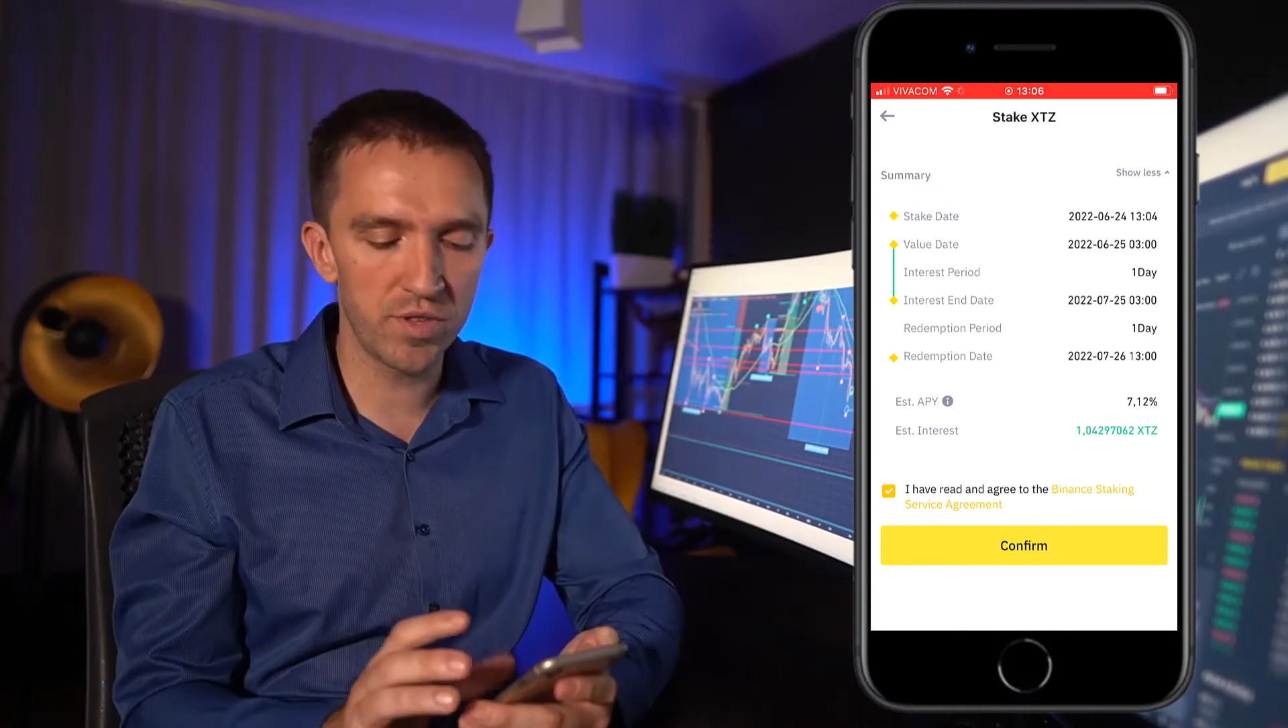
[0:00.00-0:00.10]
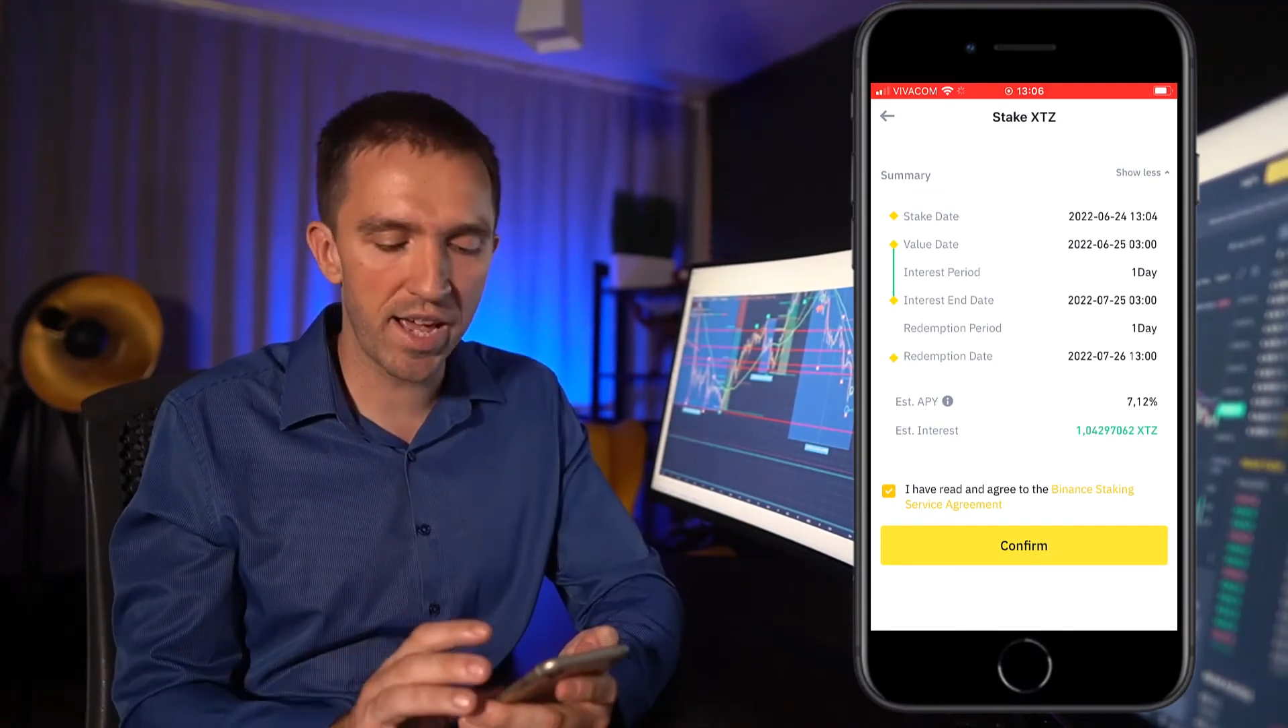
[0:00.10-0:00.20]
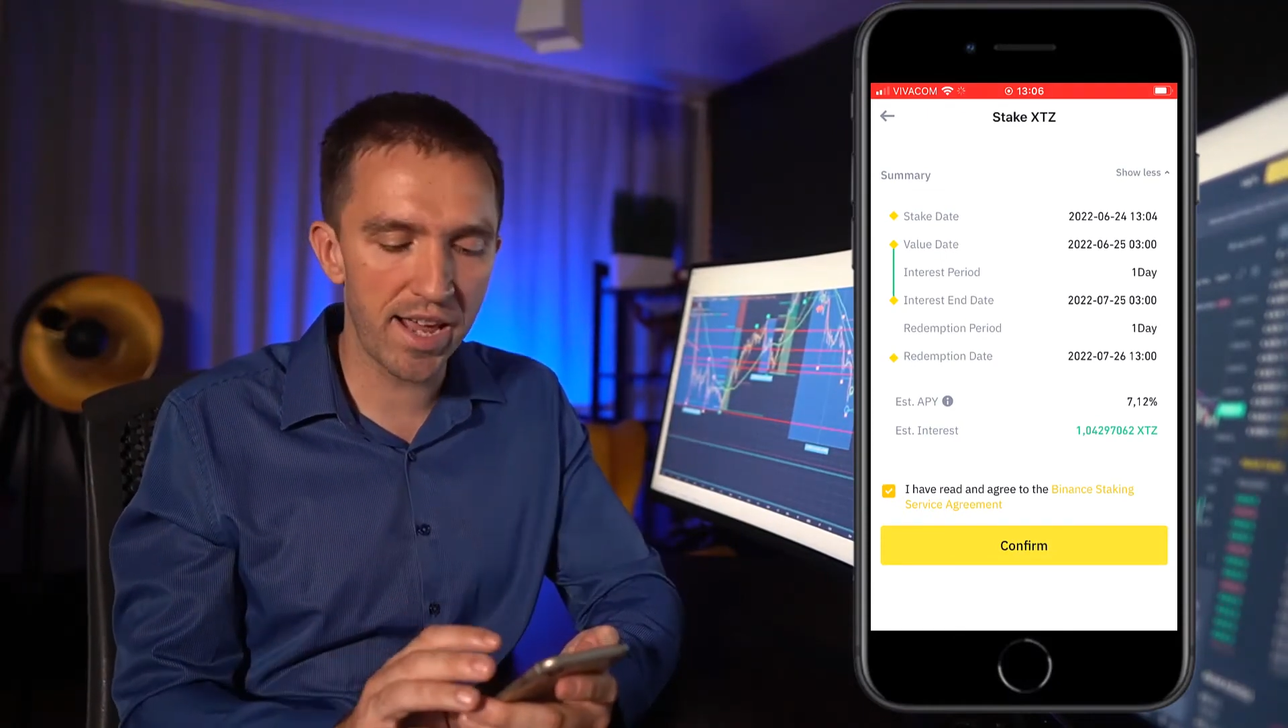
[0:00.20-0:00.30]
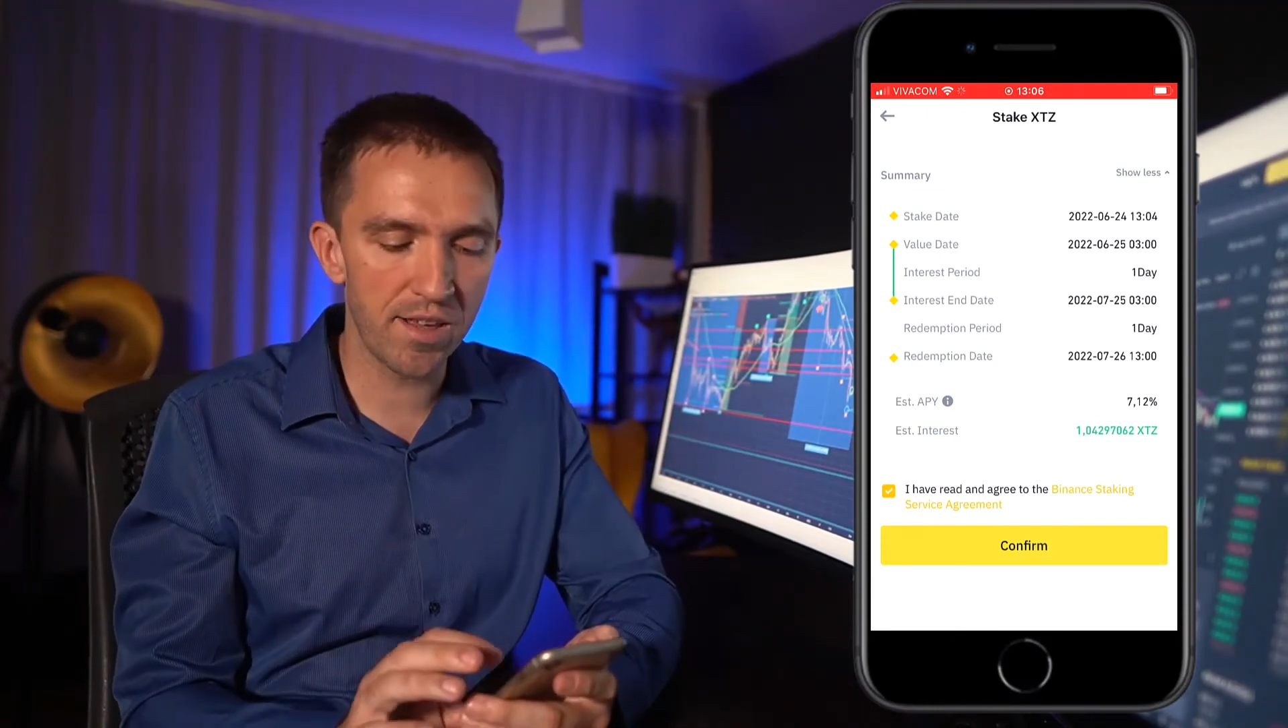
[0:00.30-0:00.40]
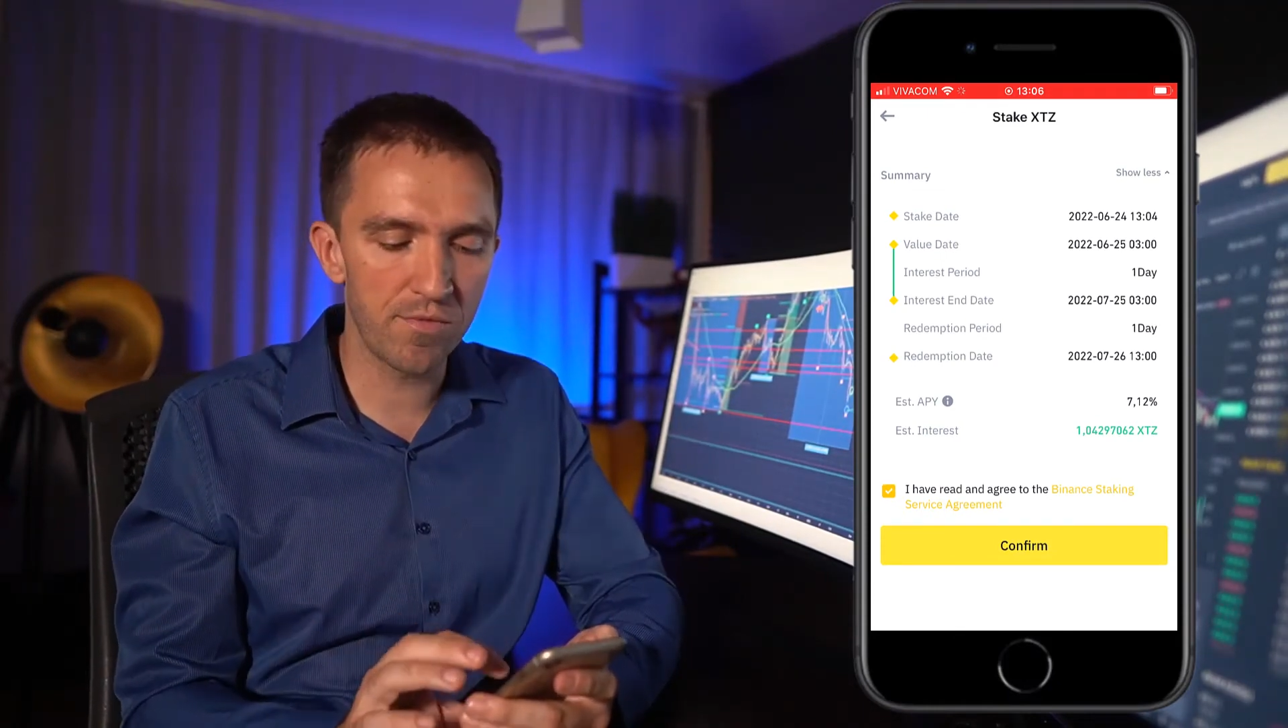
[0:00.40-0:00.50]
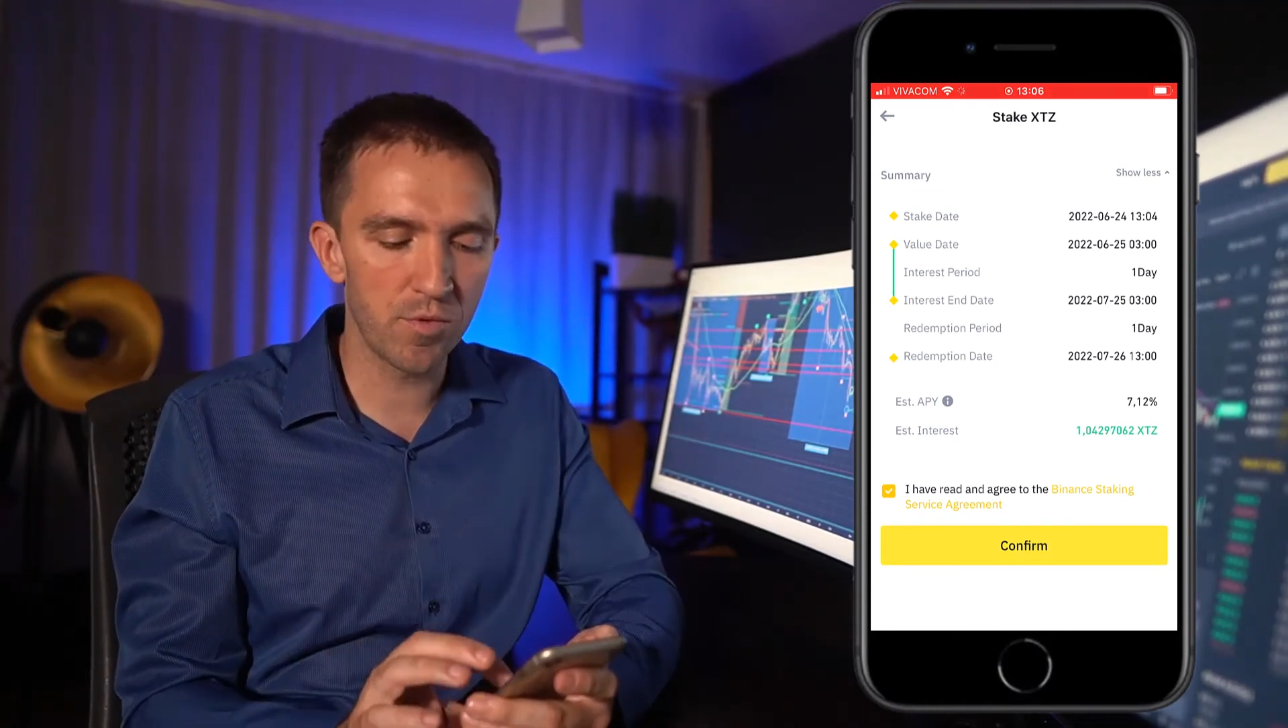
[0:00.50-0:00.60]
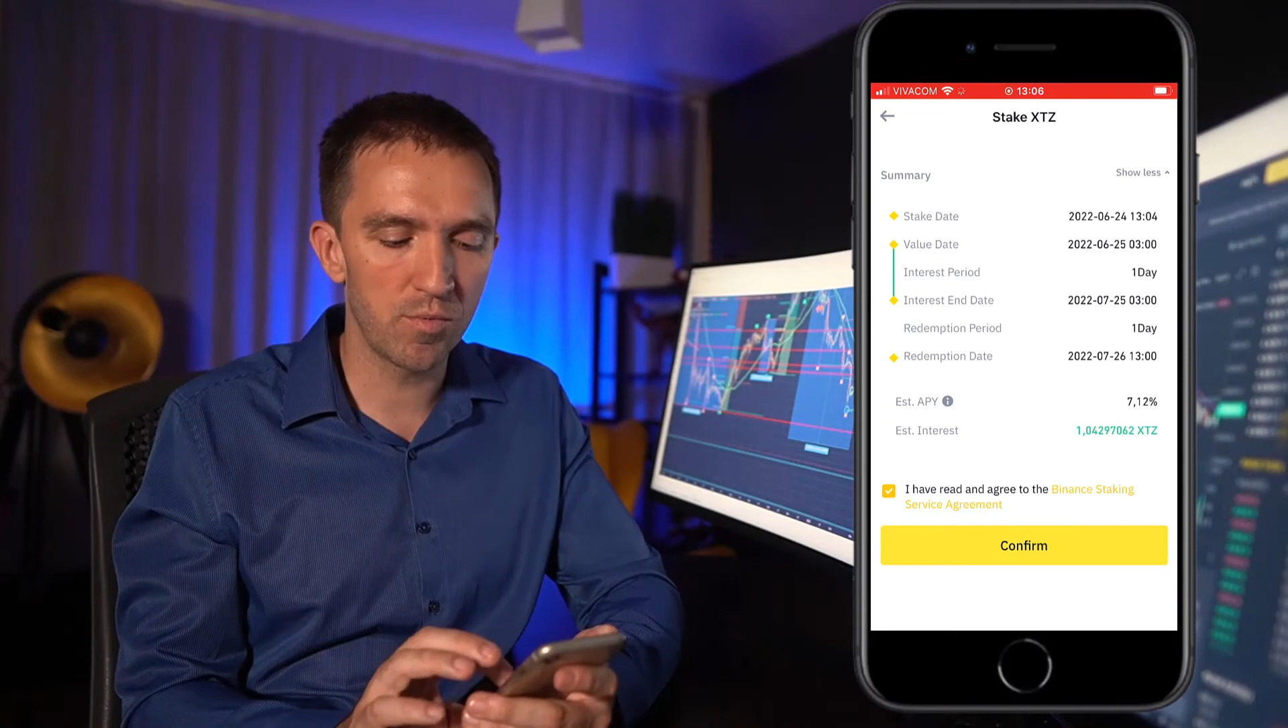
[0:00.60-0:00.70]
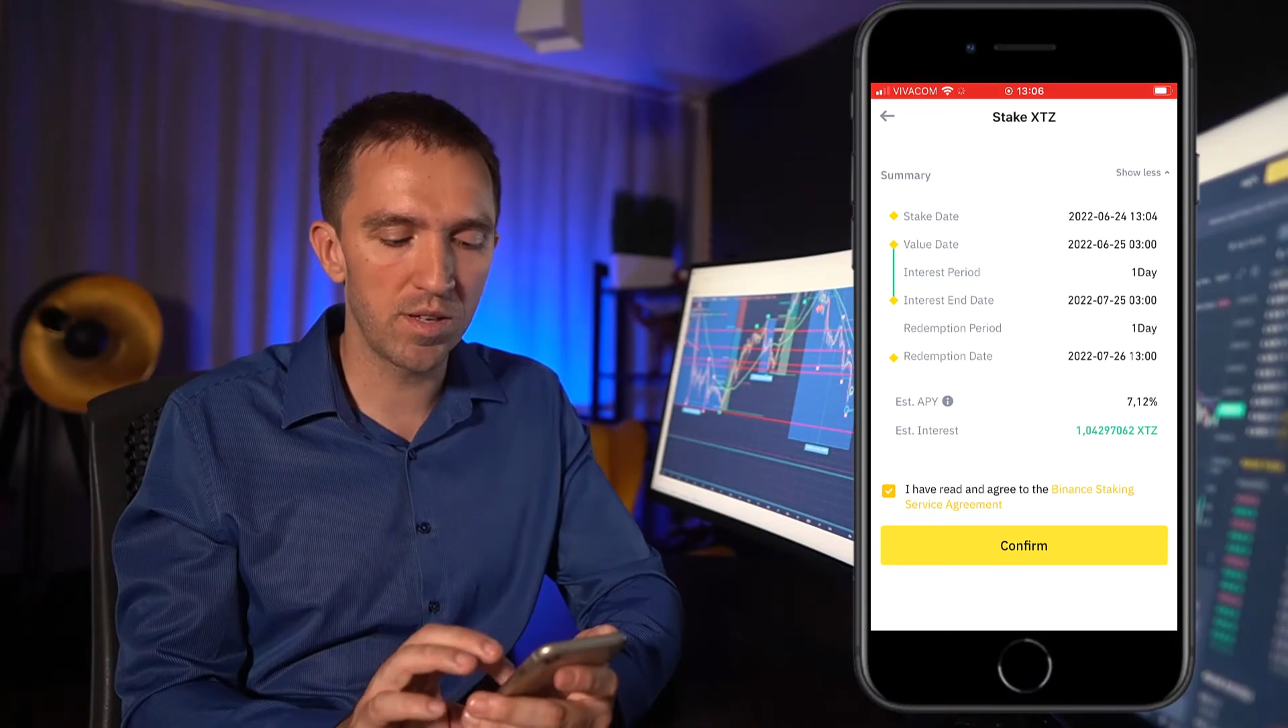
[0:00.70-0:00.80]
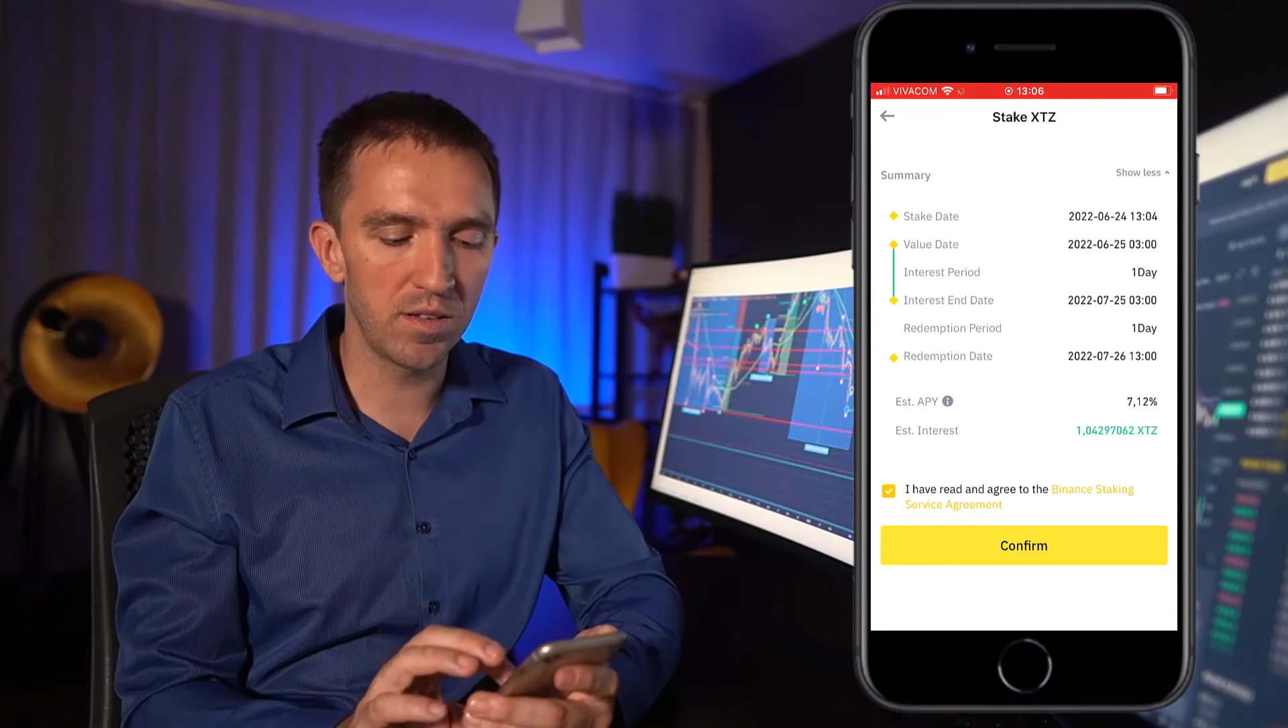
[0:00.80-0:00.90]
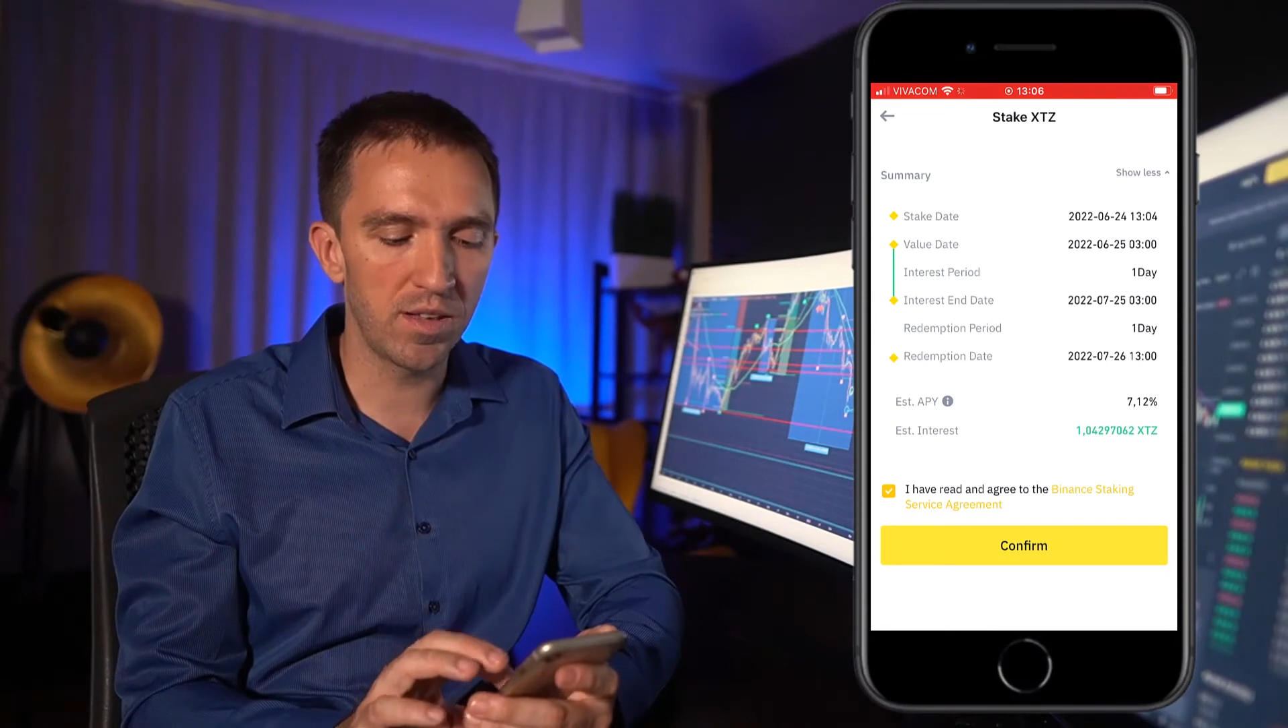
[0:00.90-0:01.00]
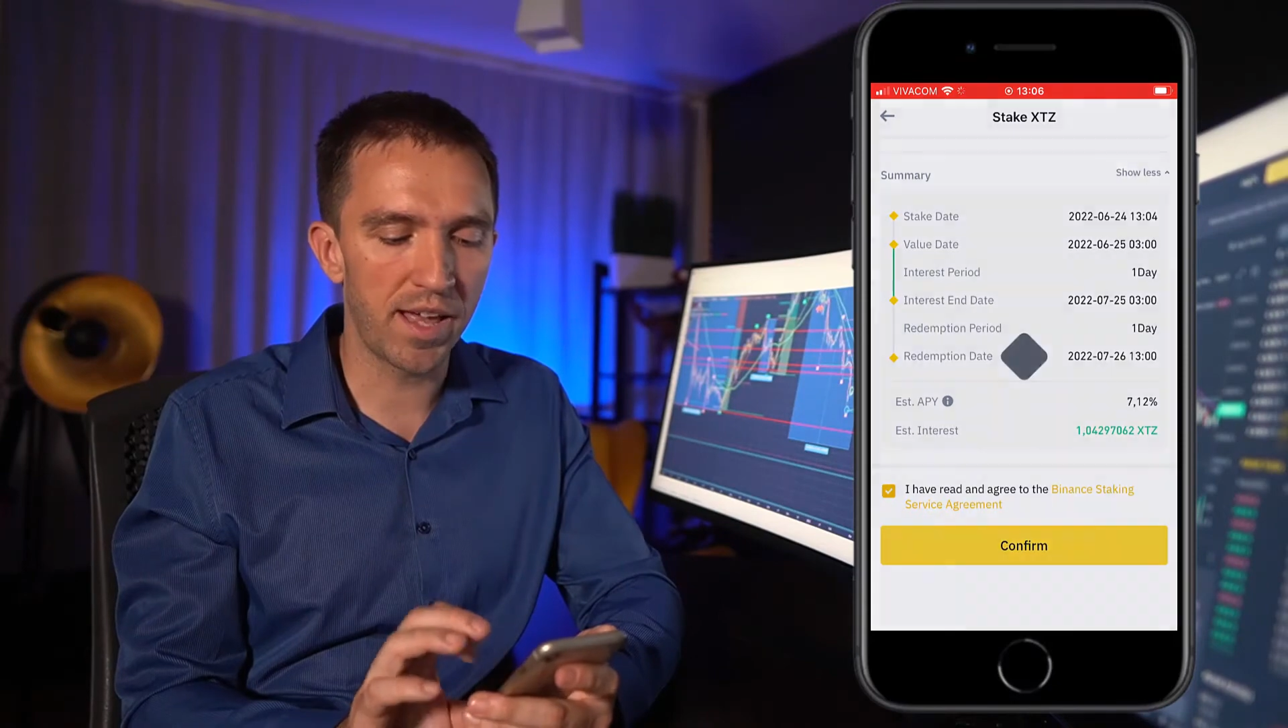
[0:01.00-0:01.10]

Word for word: that if you will,